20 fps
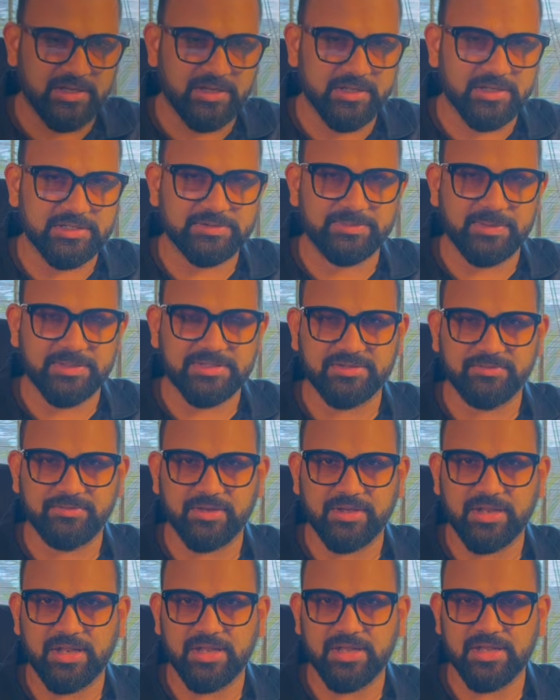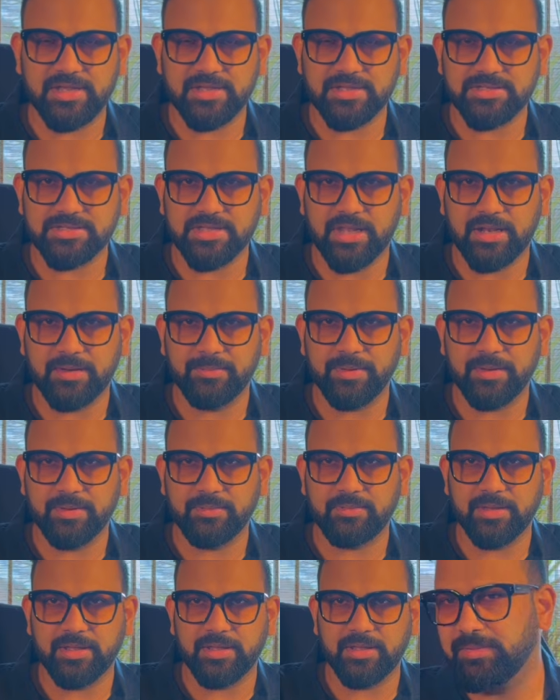specifically is helping
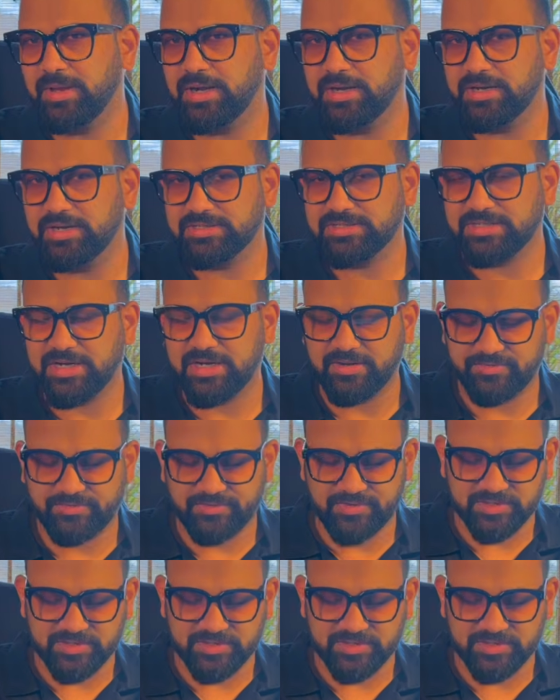me understand different